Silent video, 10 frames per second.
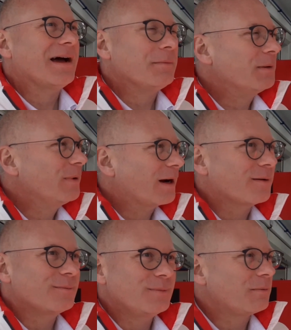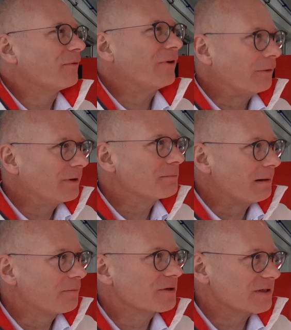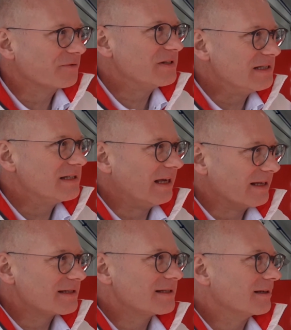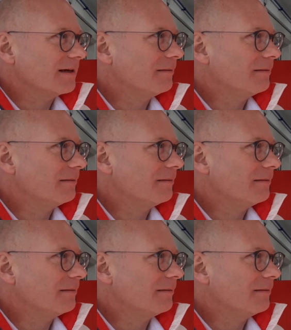we were founding members of CCS